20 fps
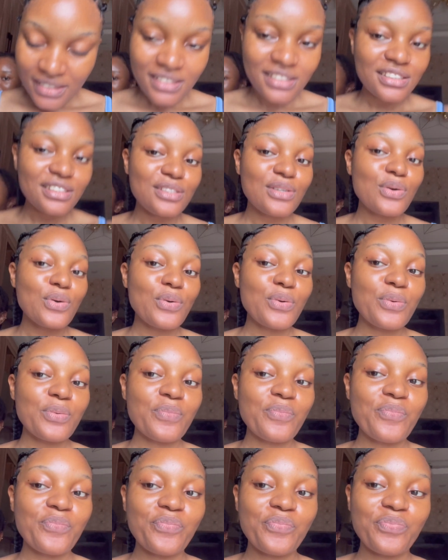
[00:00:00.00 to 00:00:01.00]
So,
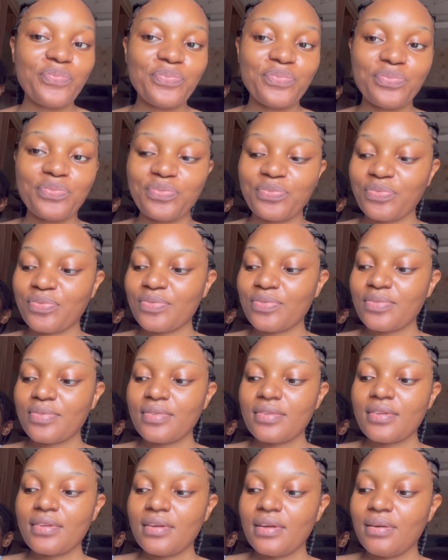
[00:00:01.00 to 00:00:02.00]

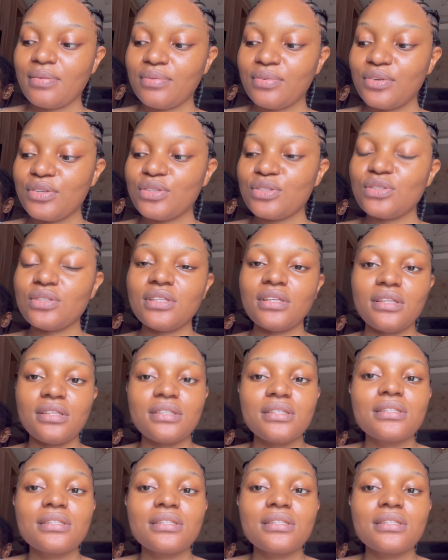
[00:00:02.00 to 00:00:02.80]
I'm going to eat.